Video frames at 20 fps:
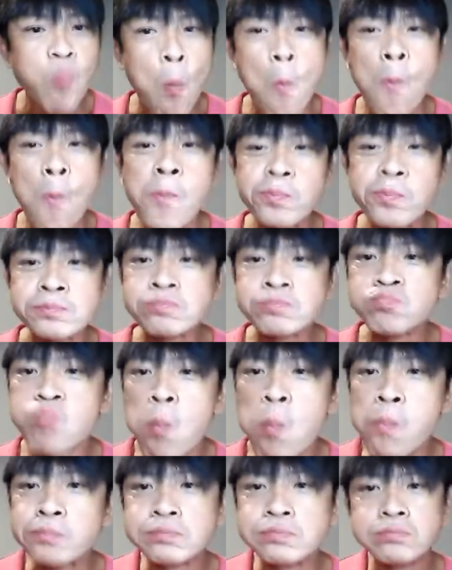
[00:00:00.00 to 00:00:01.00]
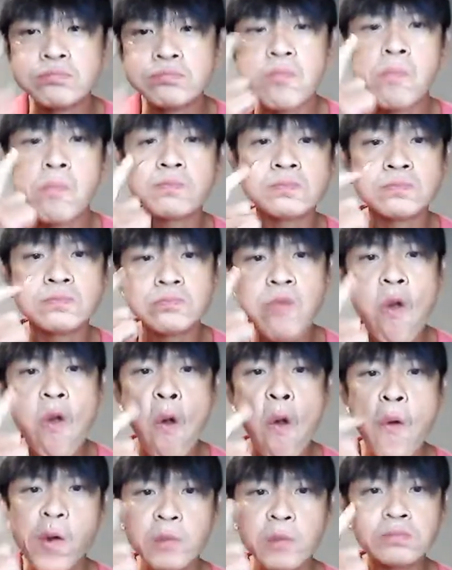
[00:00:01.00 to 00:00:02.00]
It's not how we survive to become the
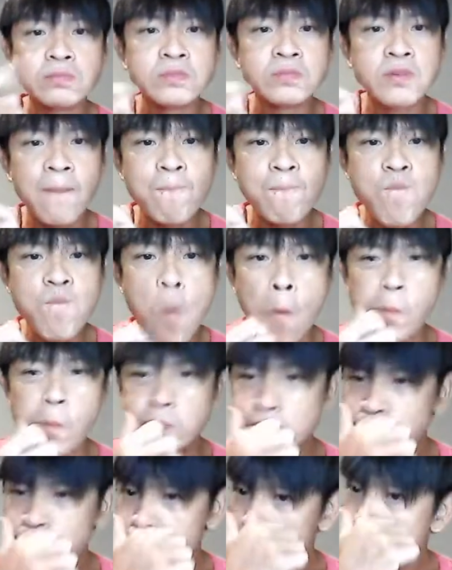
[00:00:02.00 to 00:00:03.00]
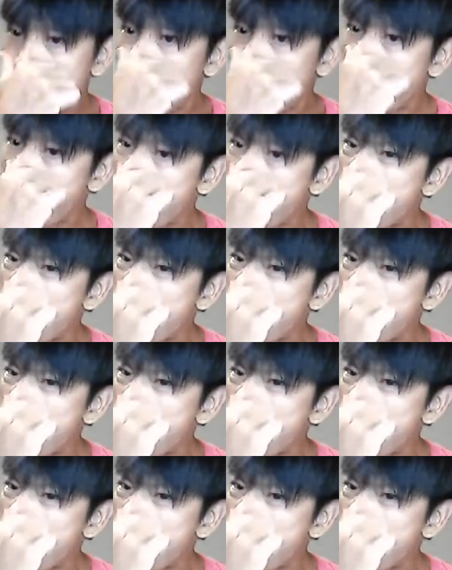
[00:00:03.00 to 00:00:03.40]
dominant creature on this earth.